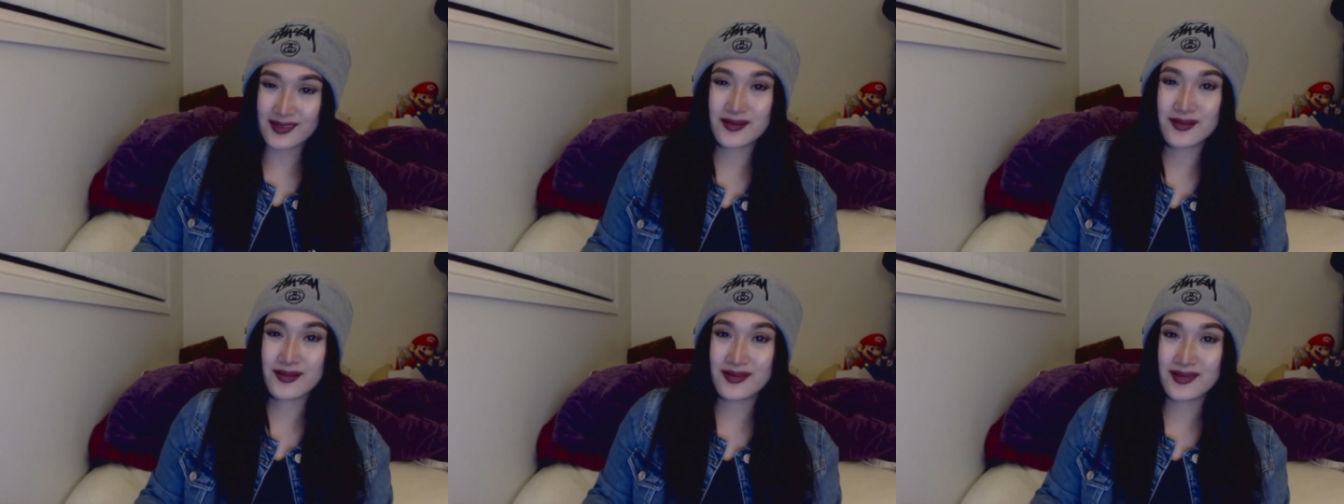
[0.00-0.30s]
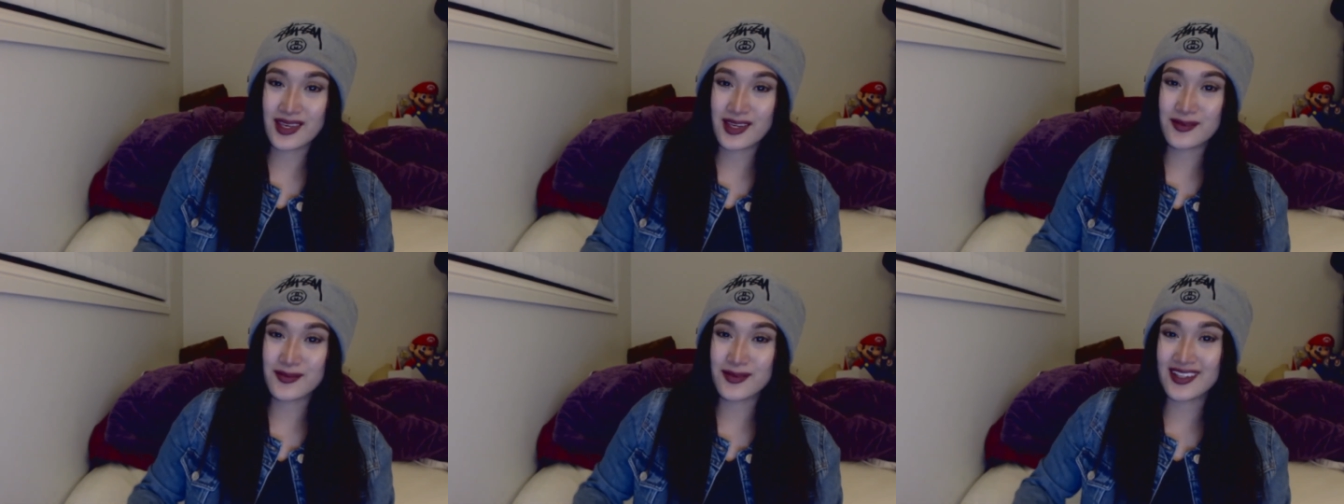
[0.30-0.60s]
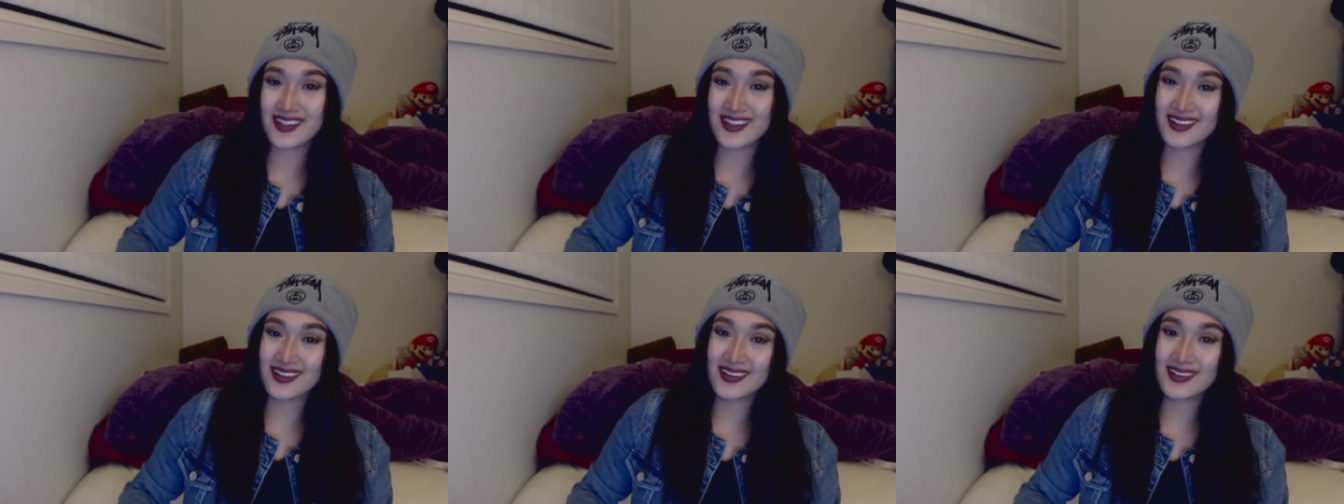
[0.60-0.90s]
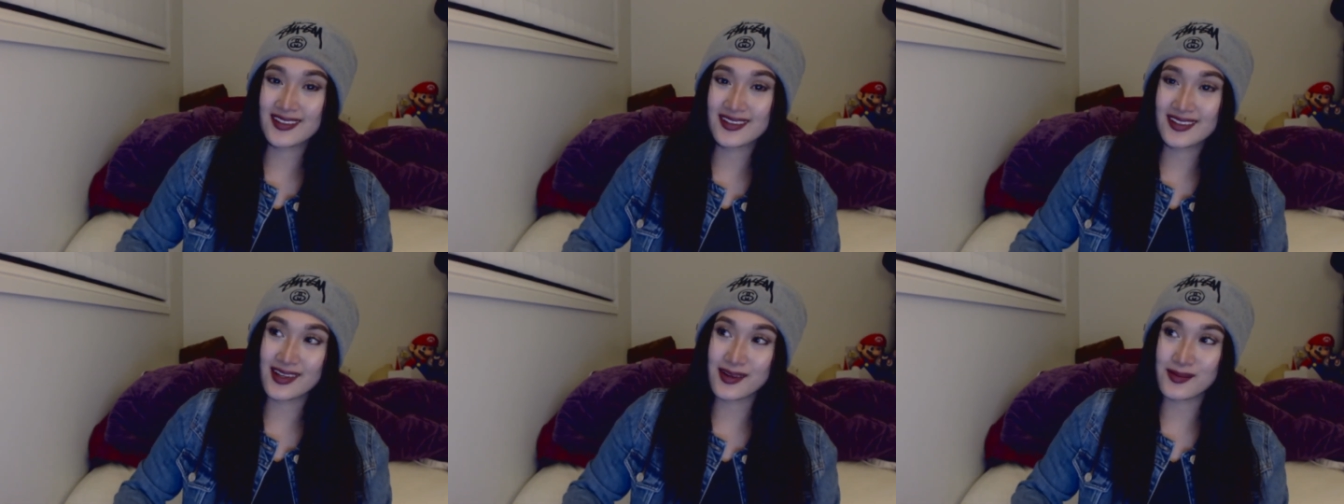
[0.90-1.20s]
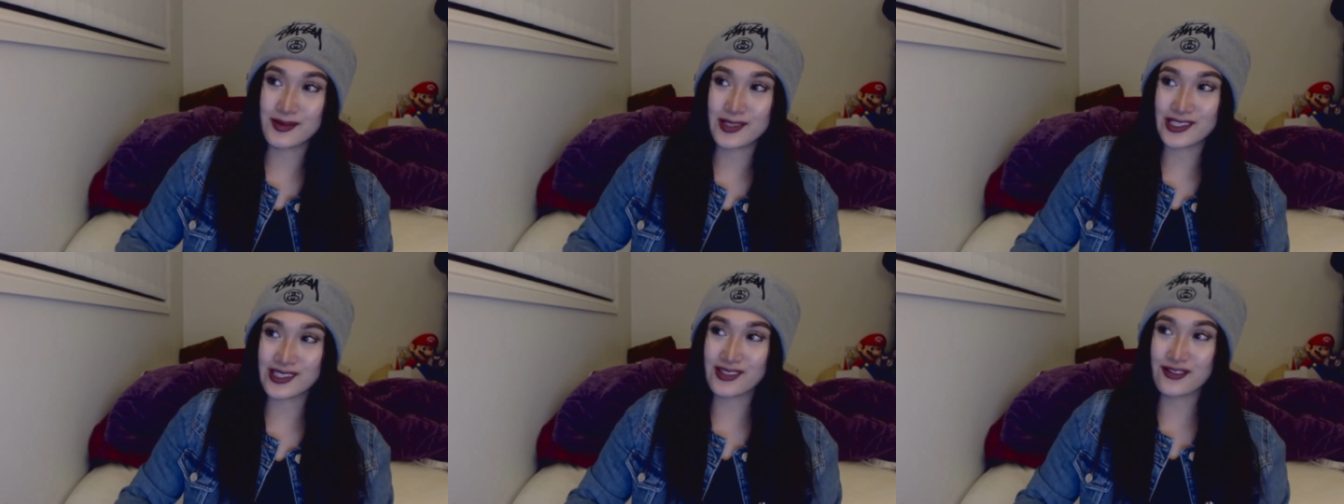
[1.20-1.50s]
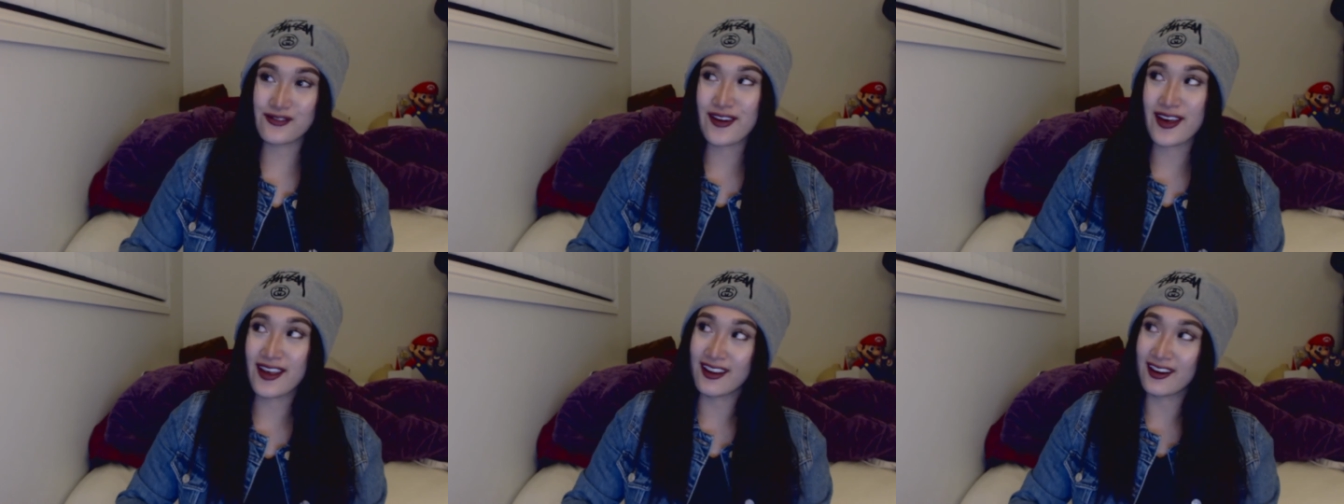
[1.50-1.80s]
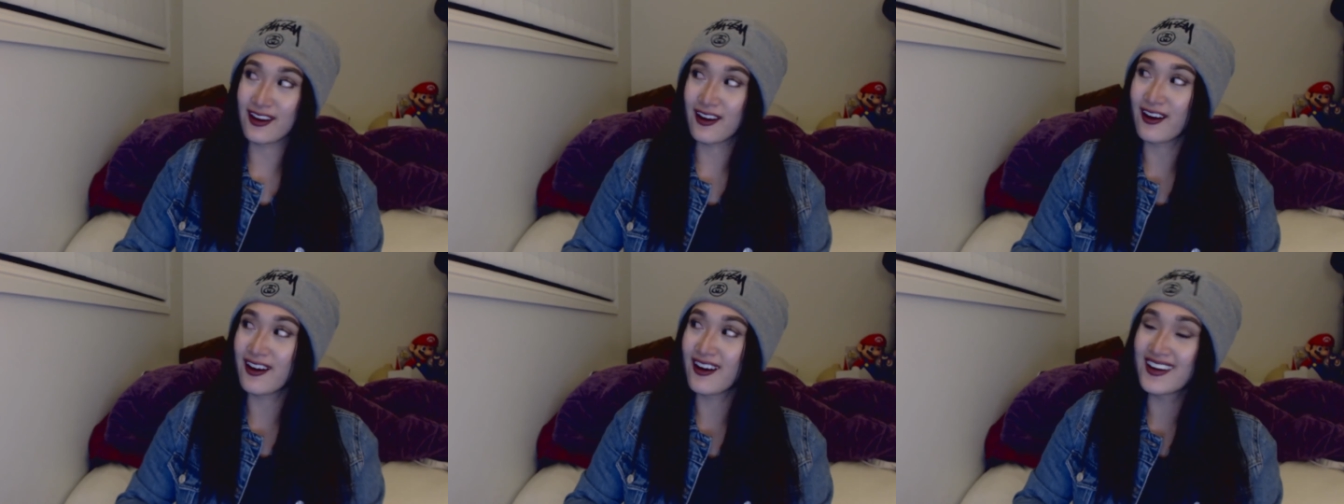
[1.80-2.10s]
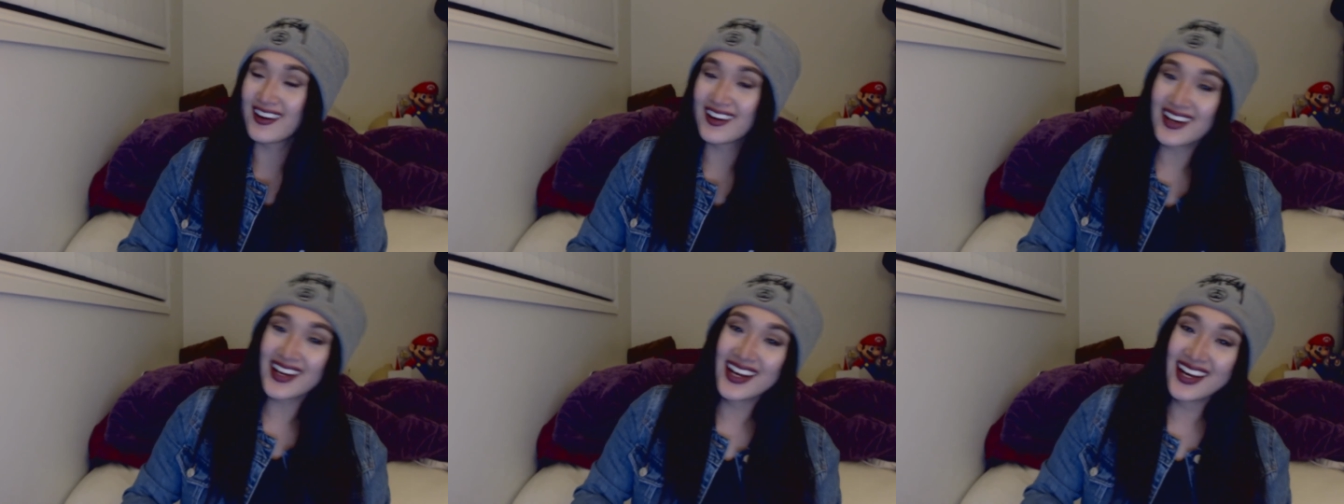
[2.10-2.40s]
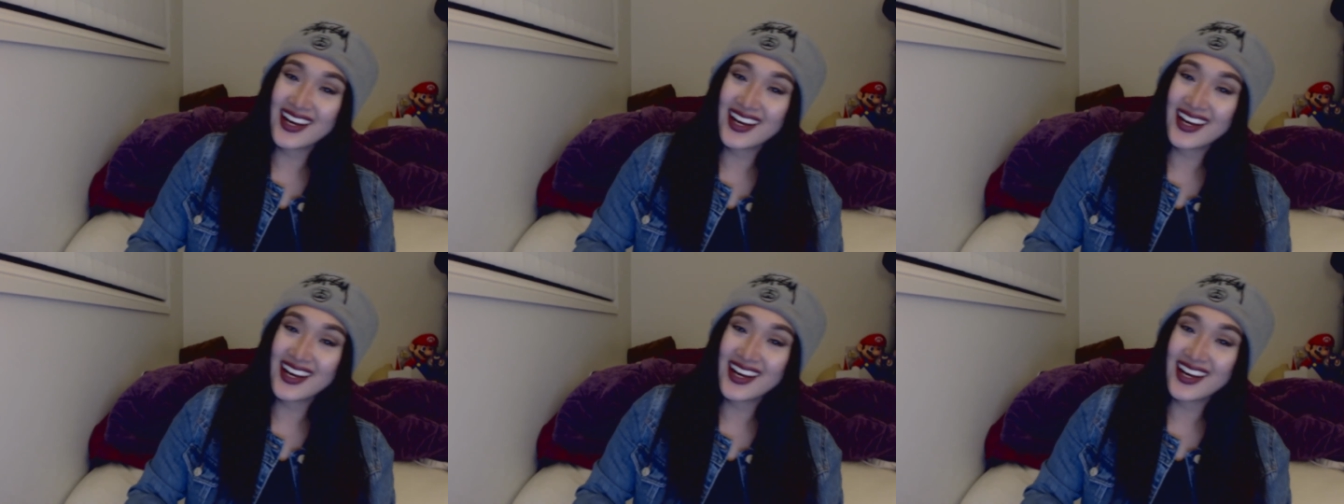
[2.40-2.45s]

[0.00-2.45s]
Maybe I'm just a fangirl.